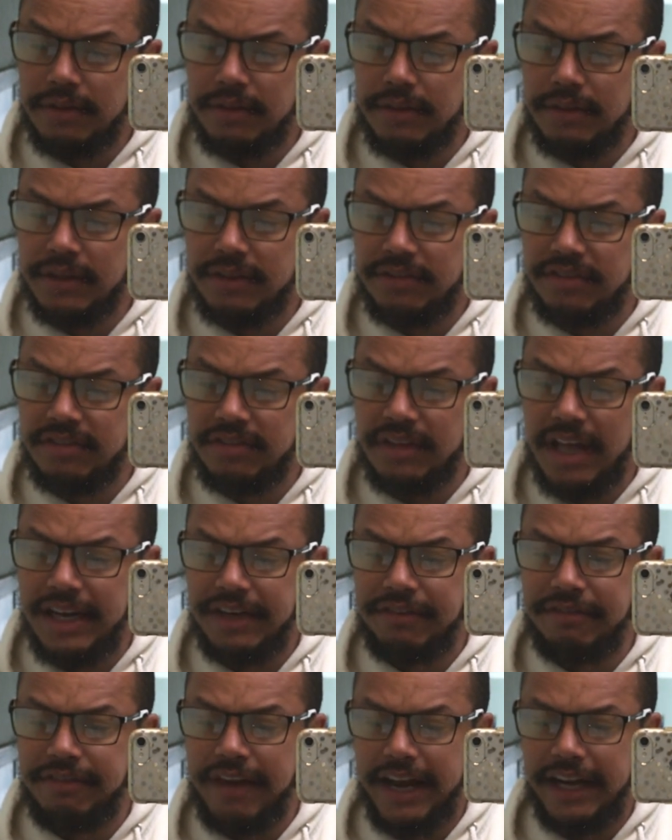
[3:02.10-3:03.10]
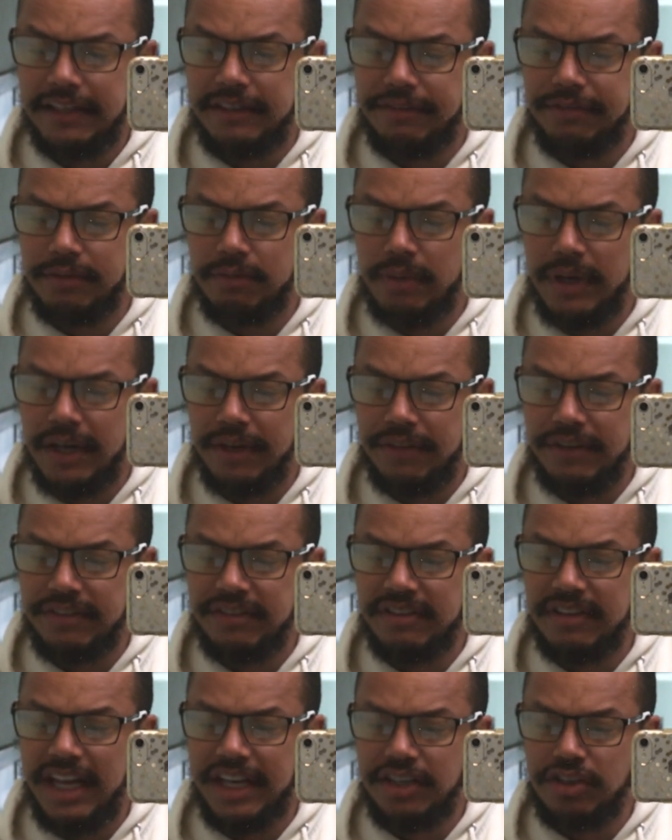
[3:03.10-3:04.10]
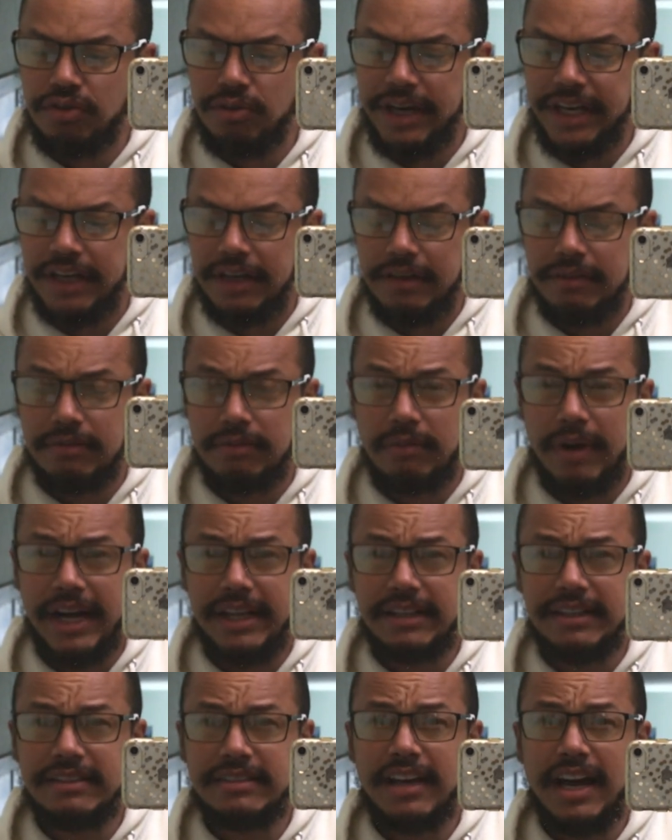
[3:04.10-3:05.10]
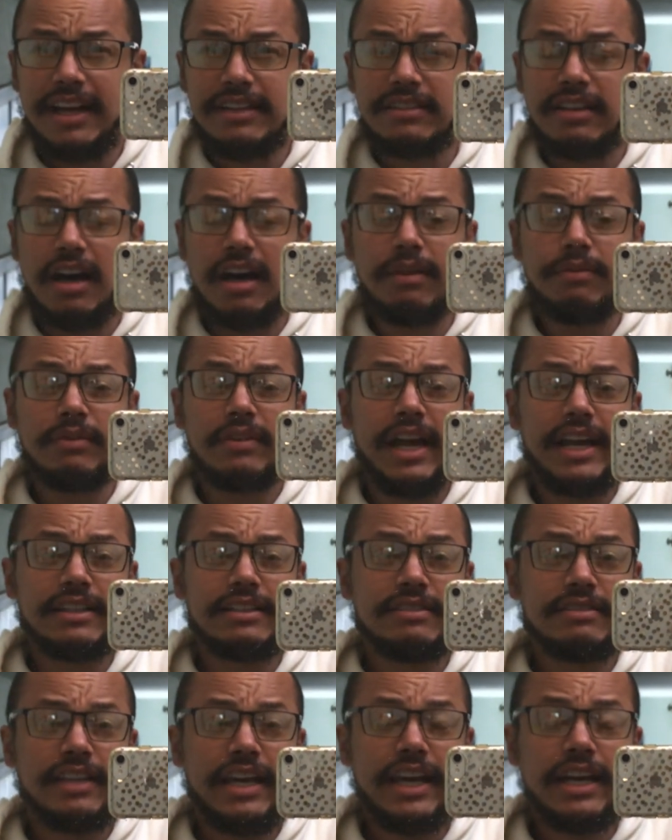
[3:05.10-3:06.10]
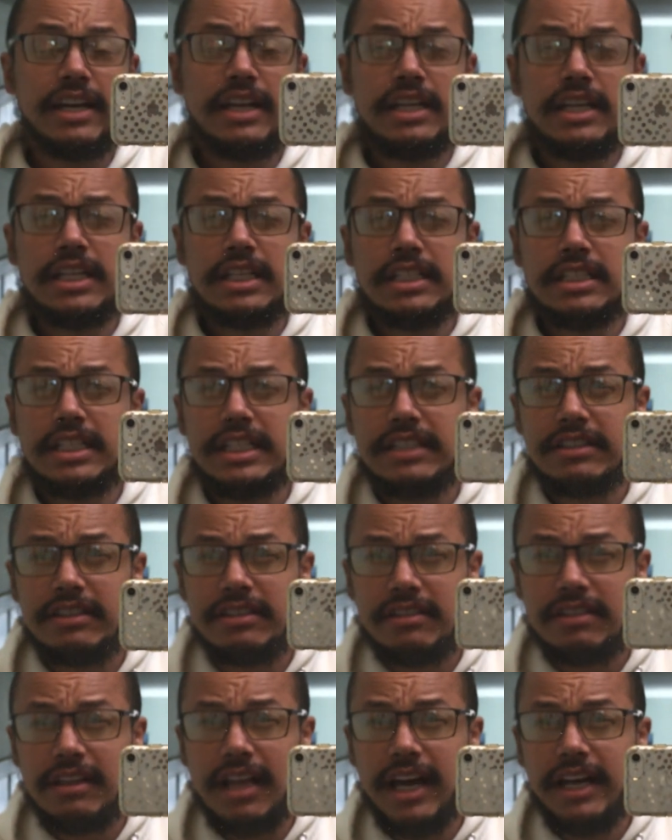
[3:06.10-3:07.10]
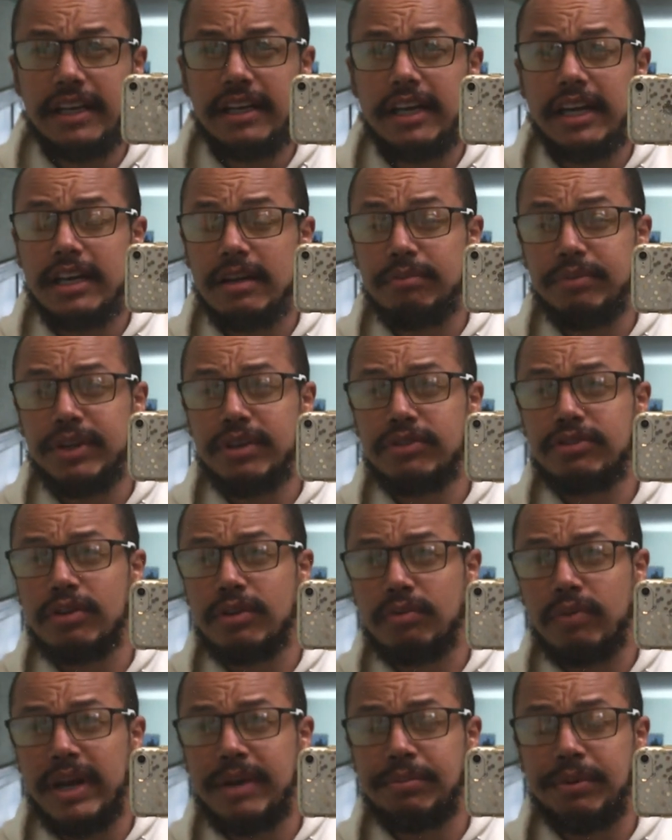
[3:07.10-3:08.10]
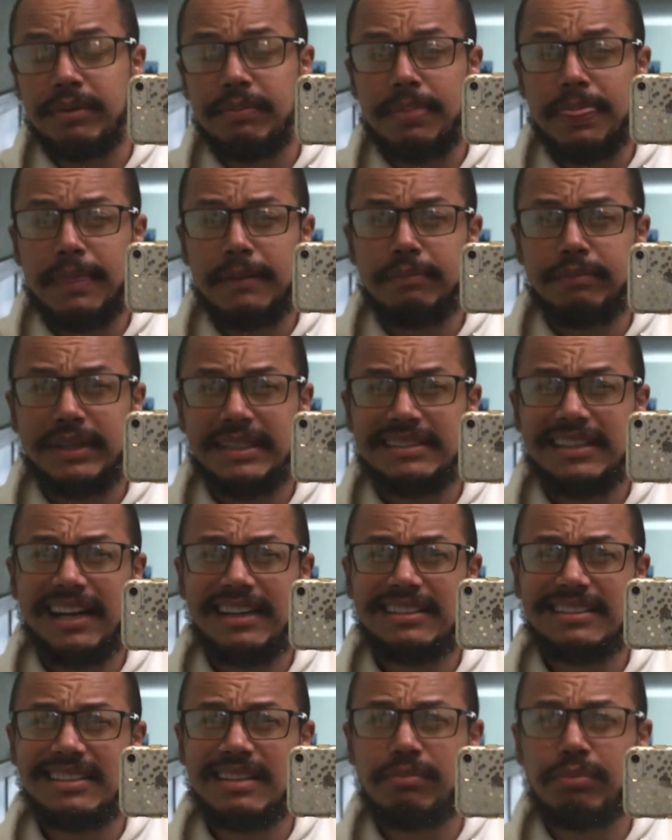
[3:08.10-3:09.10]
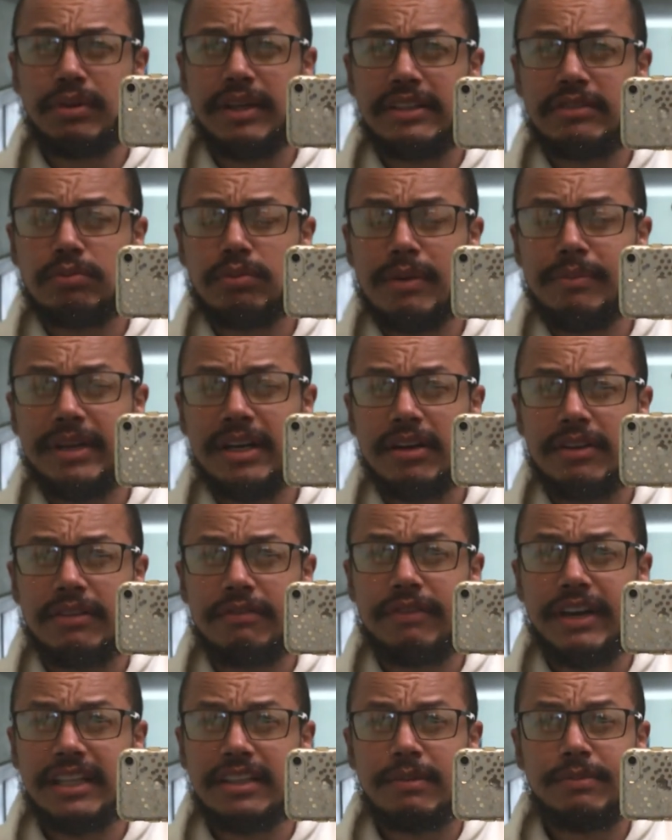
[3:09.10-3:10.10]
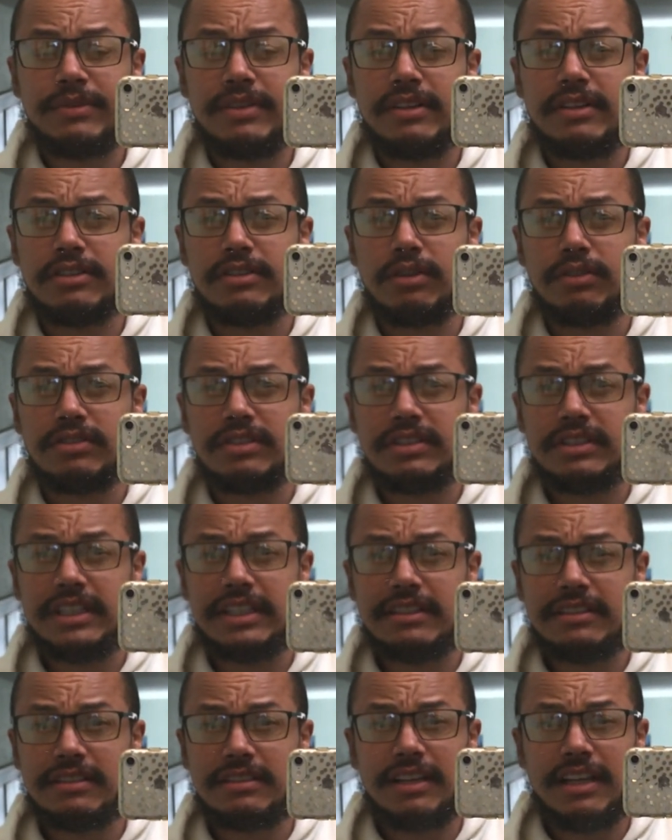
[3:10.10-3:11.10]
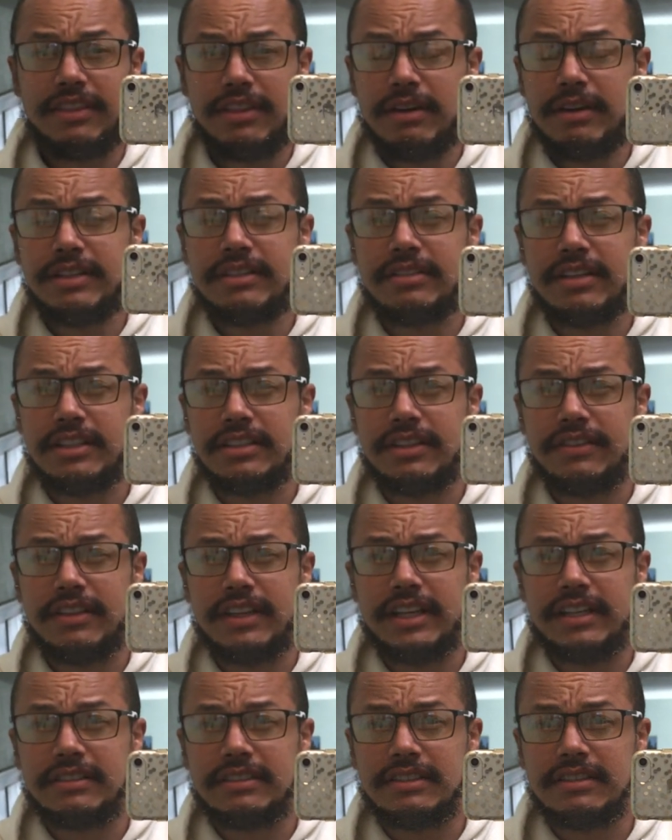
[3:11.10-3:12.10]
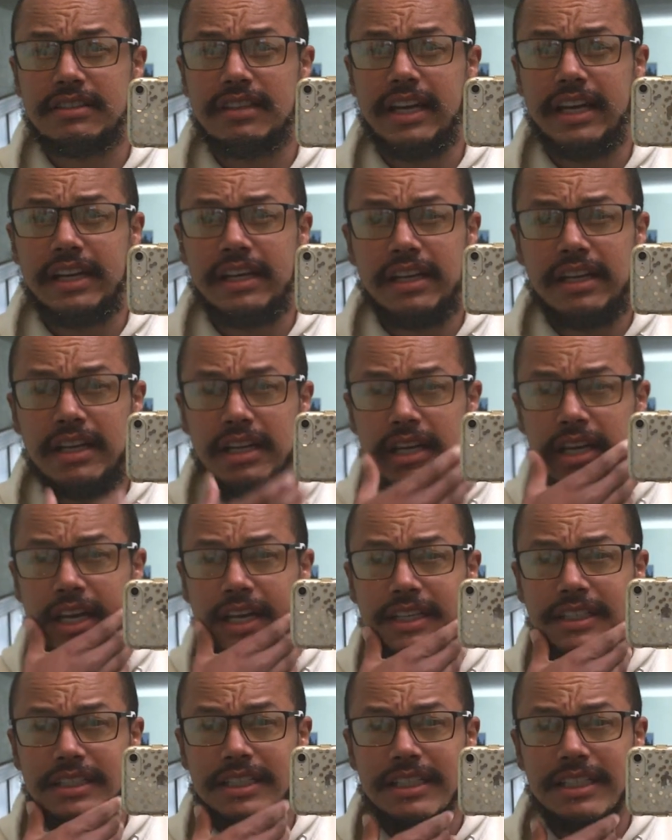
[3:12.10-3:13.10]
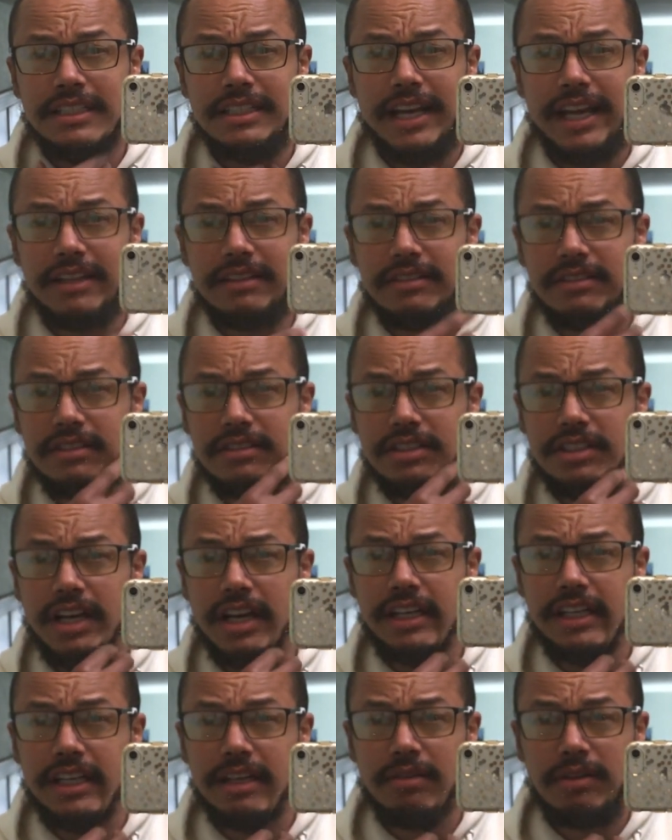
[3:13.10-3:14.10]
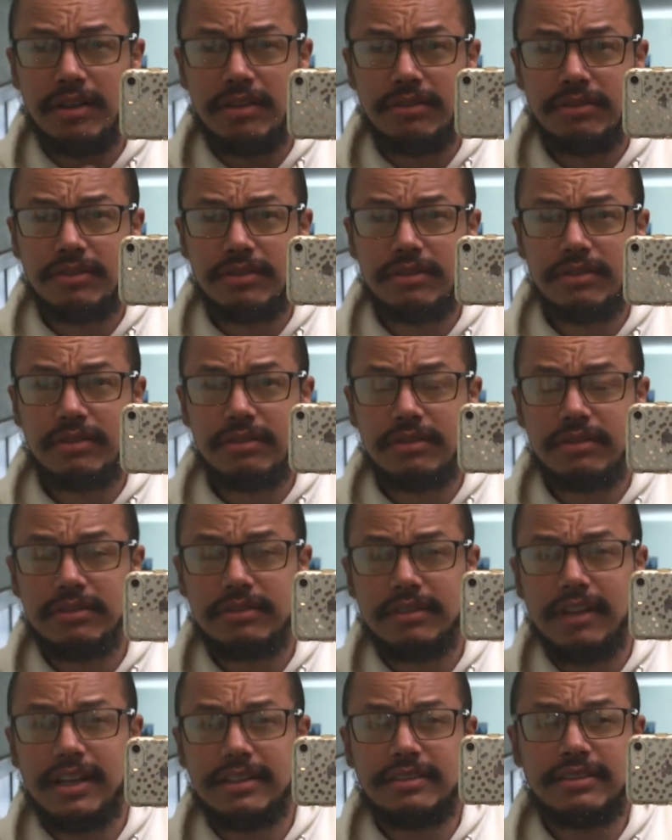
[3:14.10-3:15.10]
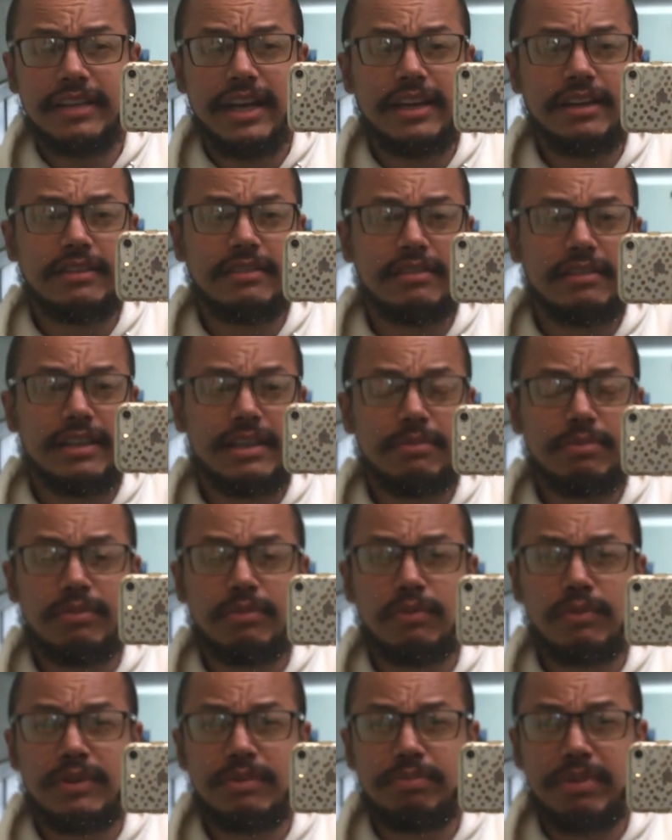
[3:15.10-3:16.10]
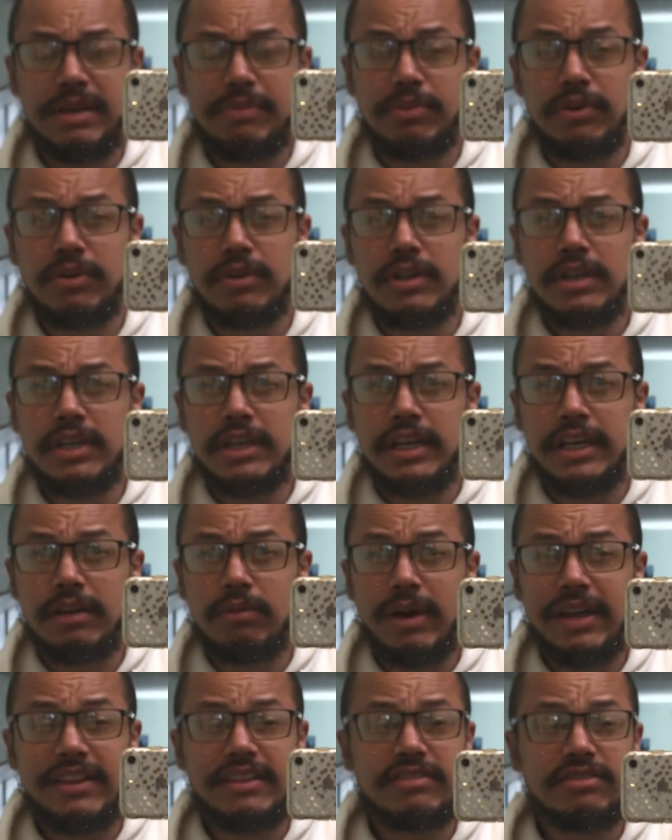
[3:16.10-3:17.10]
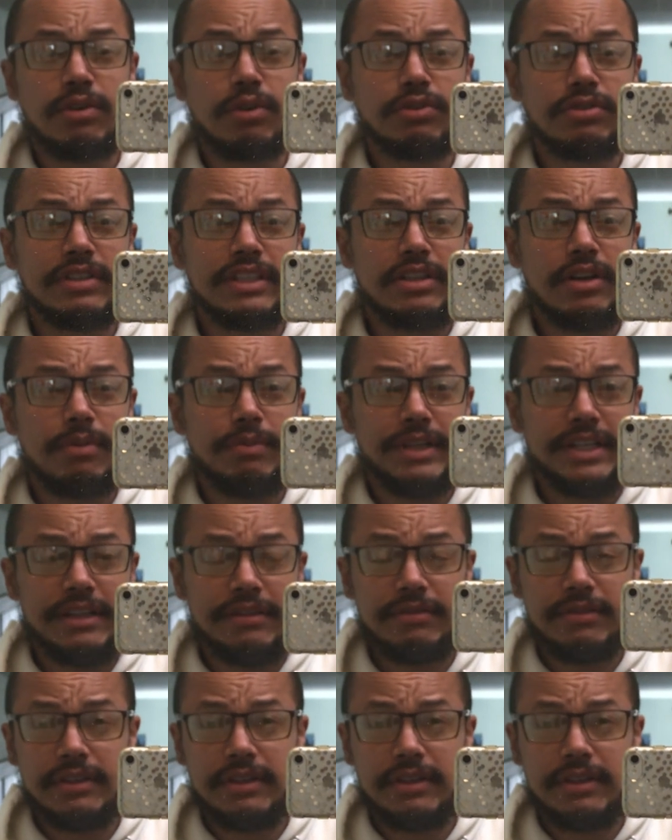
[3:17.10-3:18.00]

The slut effect, if you will, the slut trigger, right? These guys like to say she's a slut, an abuser, and raper. But it's not as simple as women are the victims and there's no such thing as a slut. There is such a thing as a slut. And she tends to shun heroes. Sluts tend to sleep with people in a way that's socially normative.